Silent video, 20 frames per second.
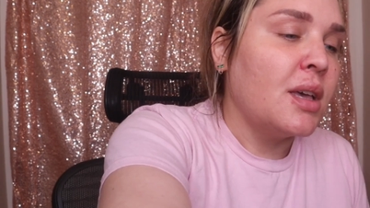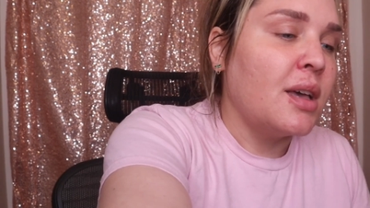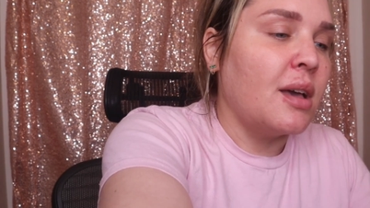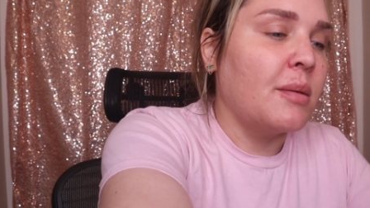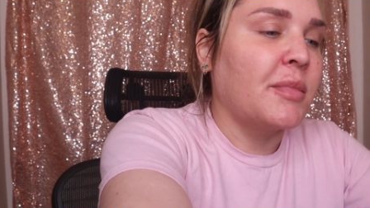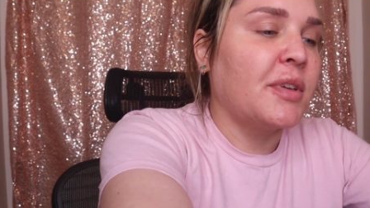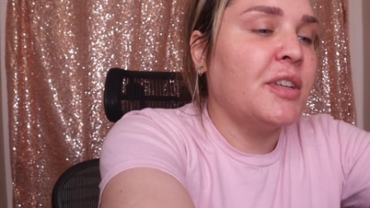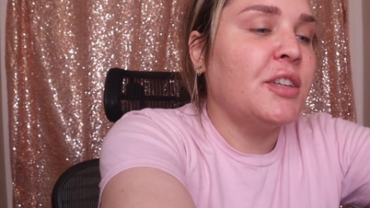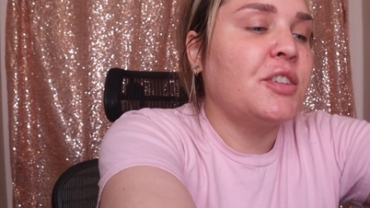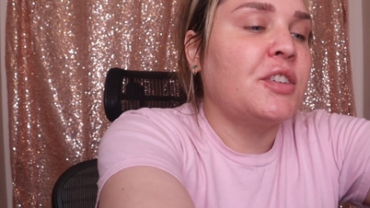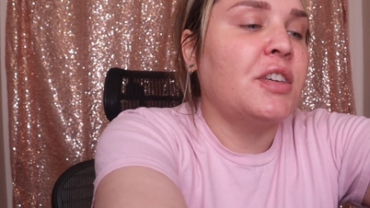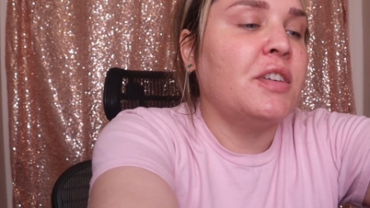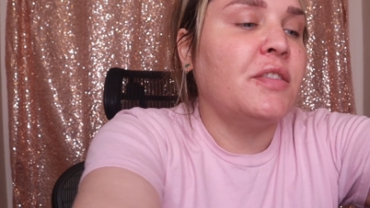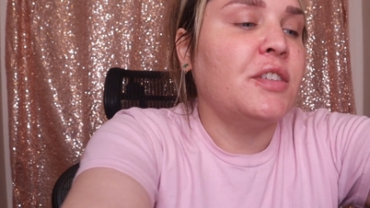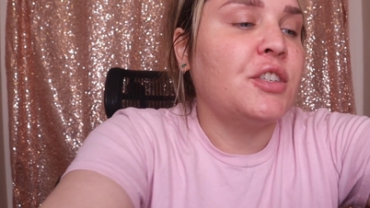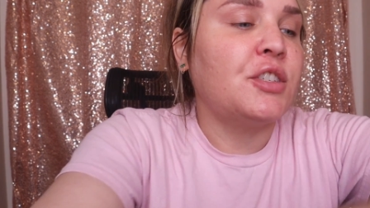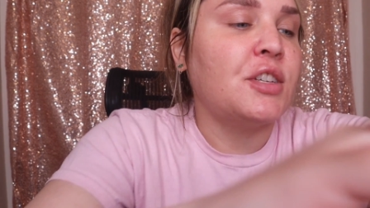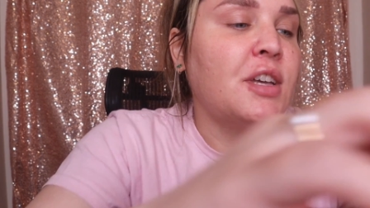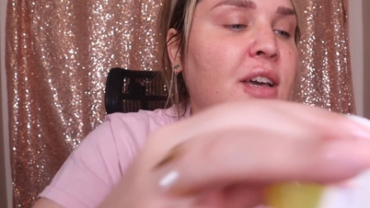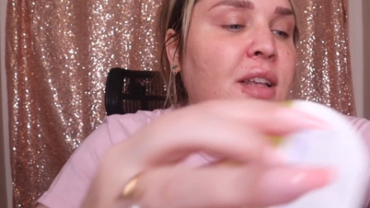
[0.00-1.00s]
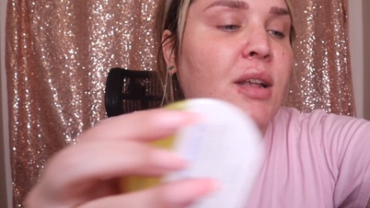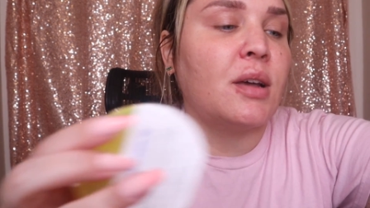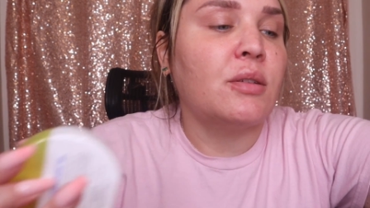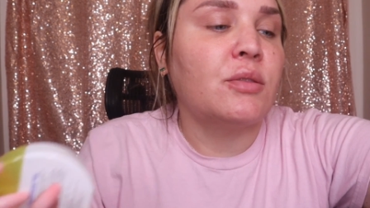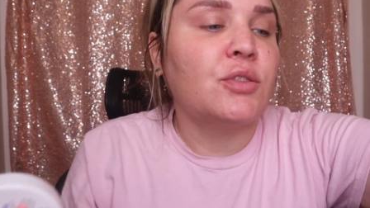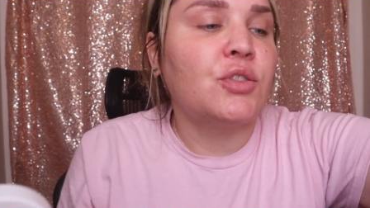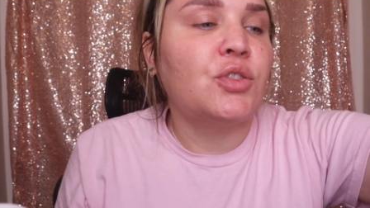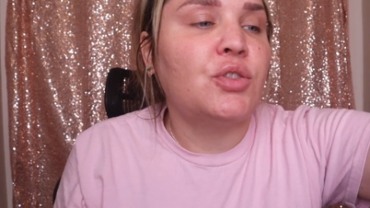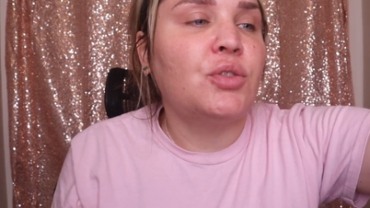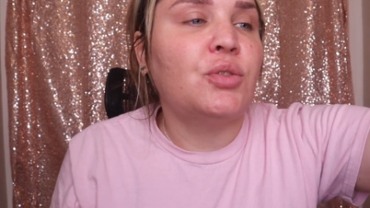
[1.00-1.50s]
I'm going to give a shout
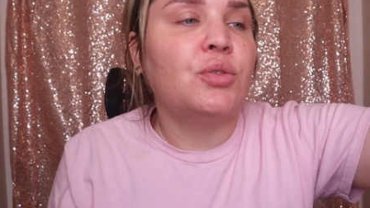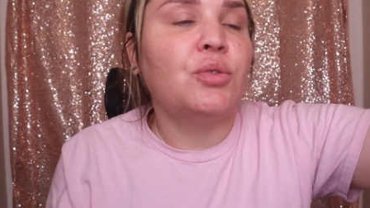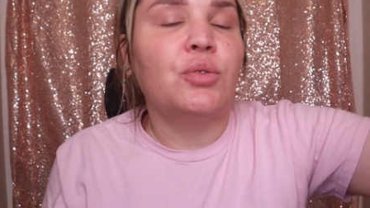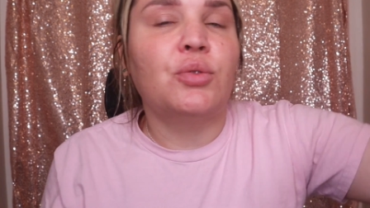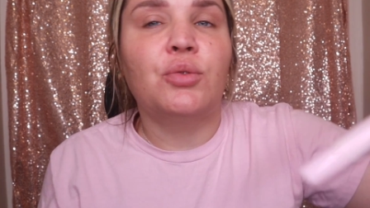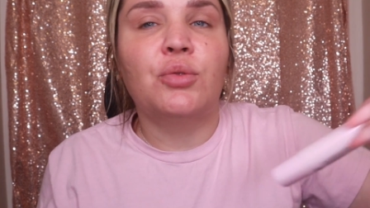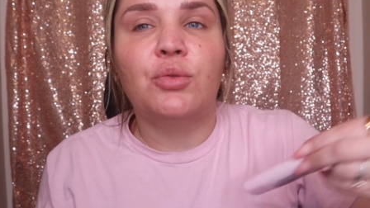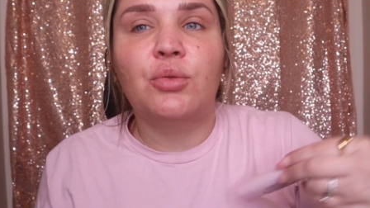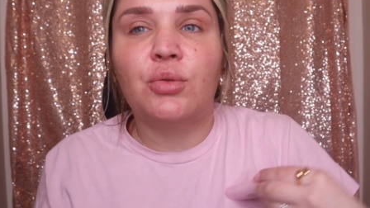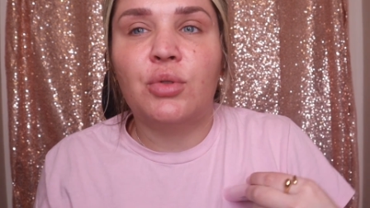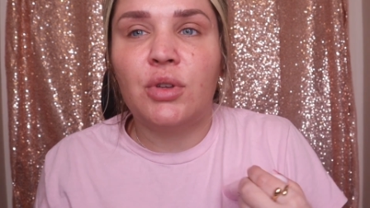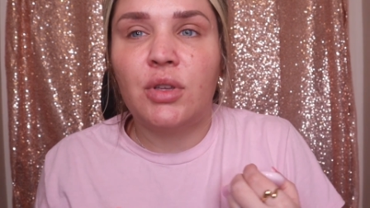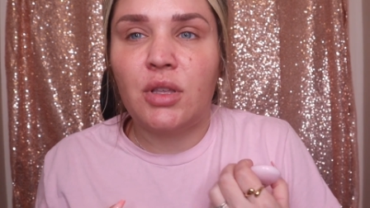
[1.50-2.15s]
out to